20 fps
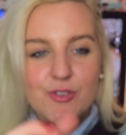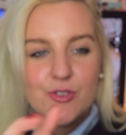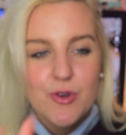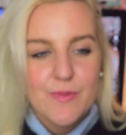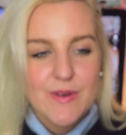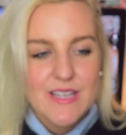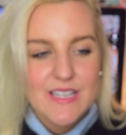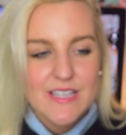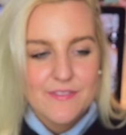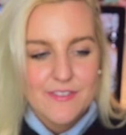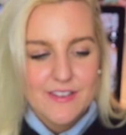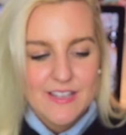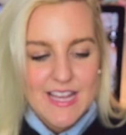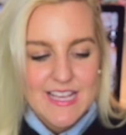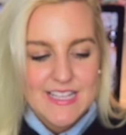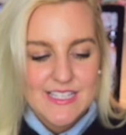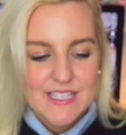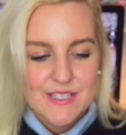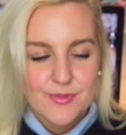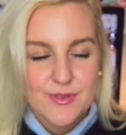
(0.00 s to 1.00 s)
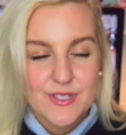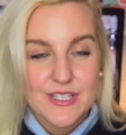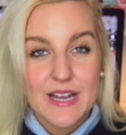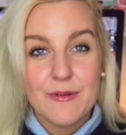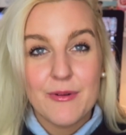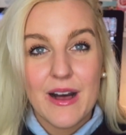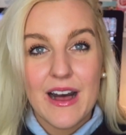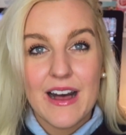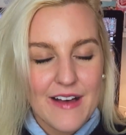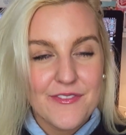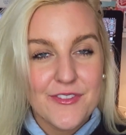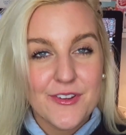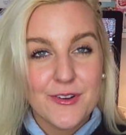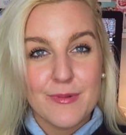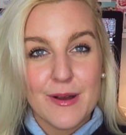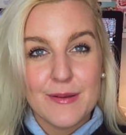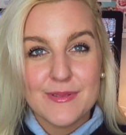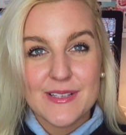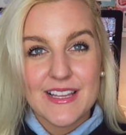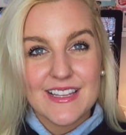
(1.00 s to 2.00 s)
so many different cases, which I will have
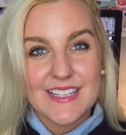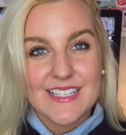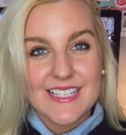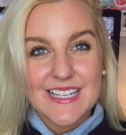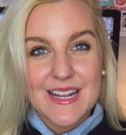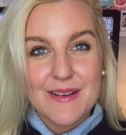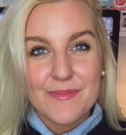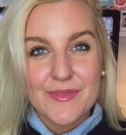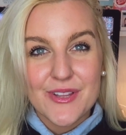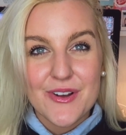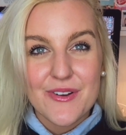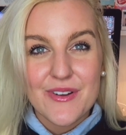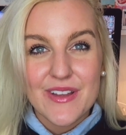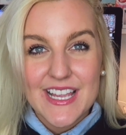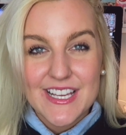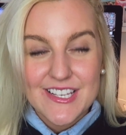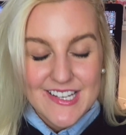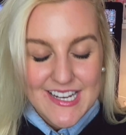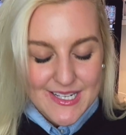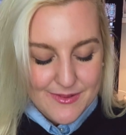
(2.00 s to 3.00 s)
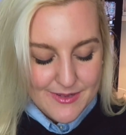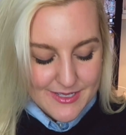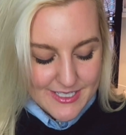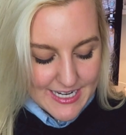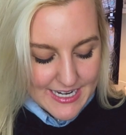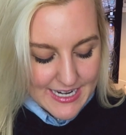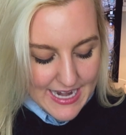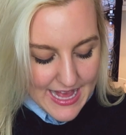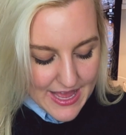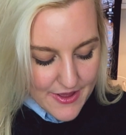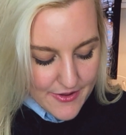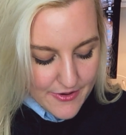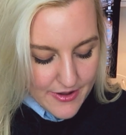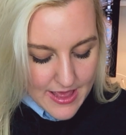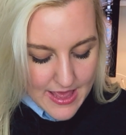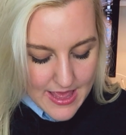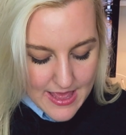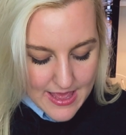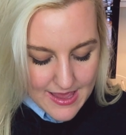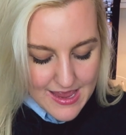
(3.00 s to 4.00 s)
their website listed down below in case you guys want to check it out.
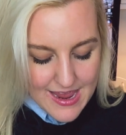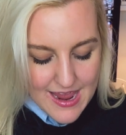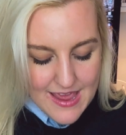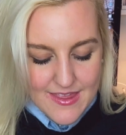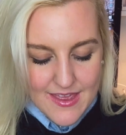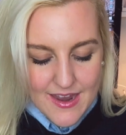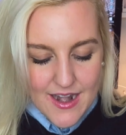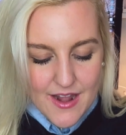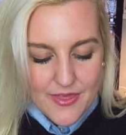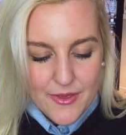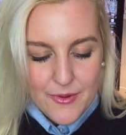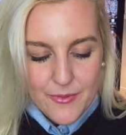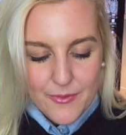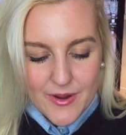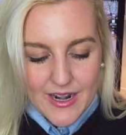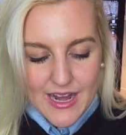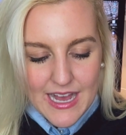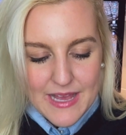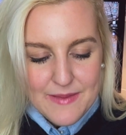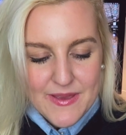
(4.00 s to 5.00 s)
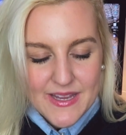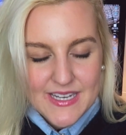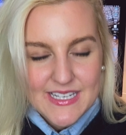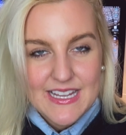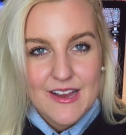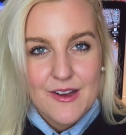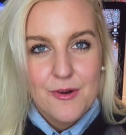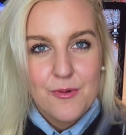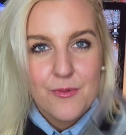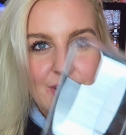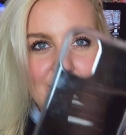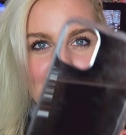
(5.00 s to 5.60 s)
And then the one I picked out